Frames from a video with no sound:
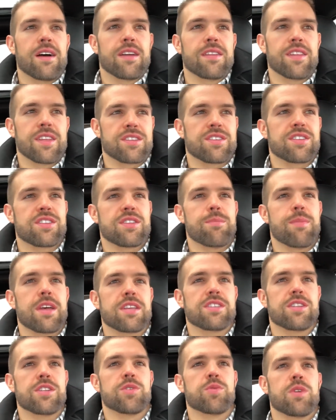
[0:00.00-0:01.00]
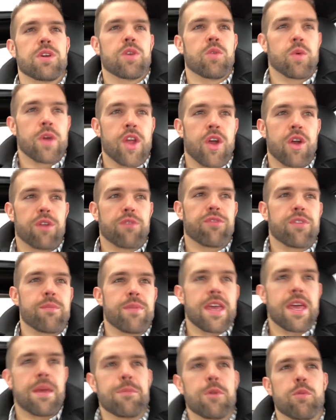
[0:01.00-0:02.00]
this is the message we heard from
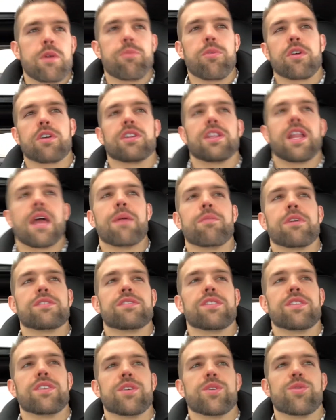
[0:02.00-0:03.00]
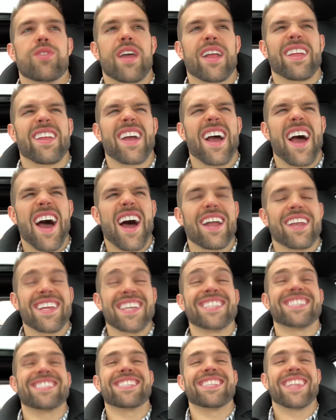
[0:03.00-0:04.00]
him, and we proclaim unto you that God
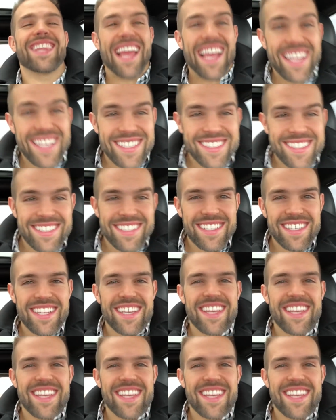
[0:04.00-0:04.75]
is light,